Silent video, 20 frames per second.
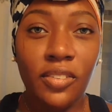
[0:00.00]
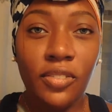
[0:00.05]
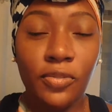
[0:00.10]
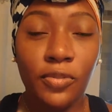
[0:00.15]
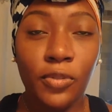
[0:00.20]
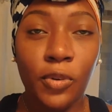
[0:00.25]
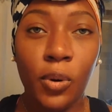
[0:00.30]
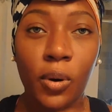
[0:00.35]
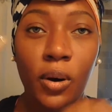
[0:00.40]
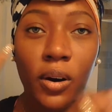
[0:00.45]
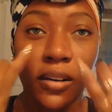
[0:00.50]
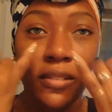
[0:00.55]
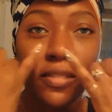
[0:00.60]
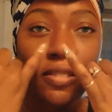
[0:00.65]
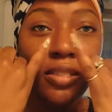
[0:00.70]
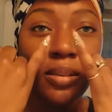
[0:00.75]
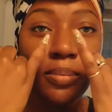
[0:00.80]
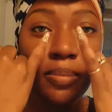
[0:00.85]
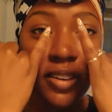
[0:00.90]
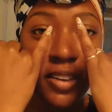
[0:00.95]
For
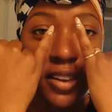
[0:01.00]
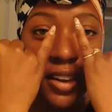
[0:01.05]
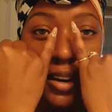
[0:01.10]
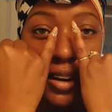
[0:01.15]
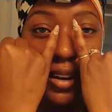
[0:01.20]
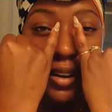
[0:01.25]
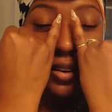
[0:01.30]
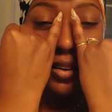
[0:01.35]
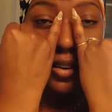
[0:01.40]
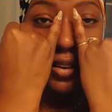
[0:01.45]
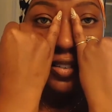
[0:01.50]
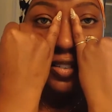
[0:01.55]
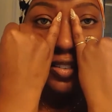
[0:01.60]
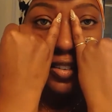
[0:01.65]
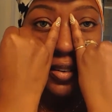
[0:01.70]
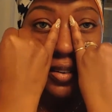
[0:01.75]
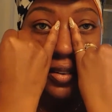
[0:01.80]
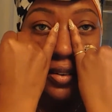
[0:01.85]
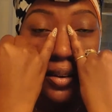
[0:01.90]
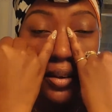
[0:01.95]
the beginnings,
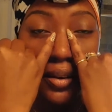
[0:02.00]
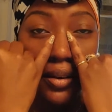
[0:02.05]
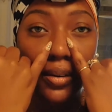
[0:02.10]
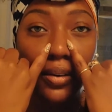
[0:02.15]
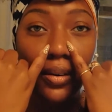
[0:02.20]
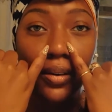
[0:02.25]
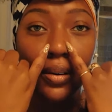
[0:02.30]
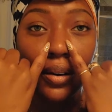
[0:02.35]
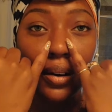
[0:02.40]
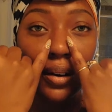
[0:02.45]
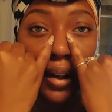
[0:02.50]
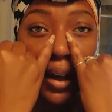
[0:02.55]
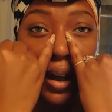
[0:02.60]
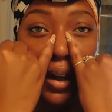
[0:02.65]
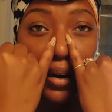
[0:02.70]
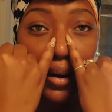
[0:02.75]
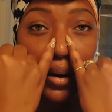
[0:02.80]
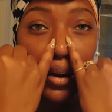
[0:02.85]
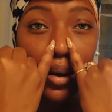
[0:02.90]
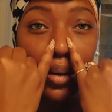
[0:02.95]
you're going to line
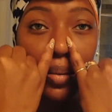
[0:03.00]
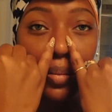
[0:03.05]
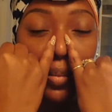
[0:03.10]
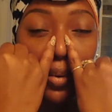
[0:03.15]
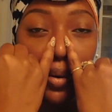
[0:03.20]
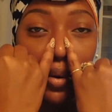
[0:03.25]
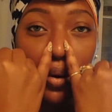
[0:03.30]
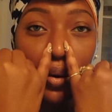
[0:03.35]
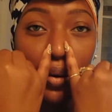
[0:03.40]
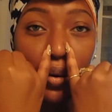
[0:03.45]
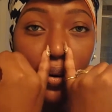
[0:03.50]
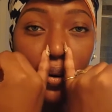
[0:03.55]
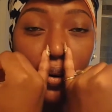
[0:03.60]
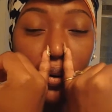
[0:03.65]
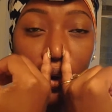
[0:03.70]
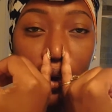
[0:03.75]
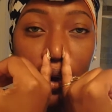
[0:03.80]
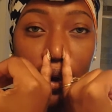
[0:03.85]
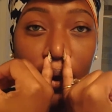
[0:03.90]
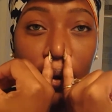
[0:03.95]
it up on
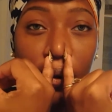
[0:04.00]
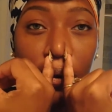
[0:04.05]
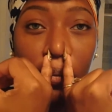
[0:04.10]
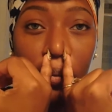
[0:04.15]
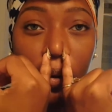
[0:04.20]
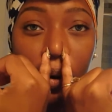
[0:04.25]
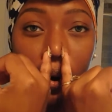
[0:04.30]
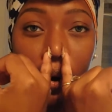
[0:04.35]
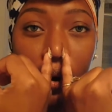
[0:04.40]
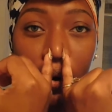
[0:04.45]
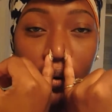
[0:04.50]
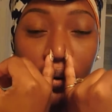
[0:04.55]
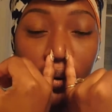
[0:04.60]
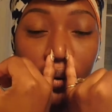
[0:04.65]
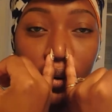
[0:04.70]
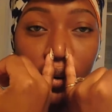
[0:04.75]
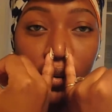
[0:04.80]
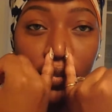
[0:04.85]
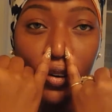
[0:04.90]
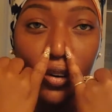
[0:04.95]
the inner part
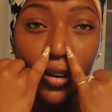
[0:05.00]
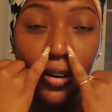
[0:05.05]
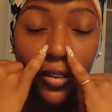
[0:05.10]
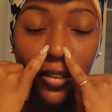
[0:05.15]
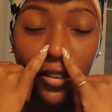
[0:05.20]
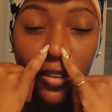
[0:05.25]
of your nose.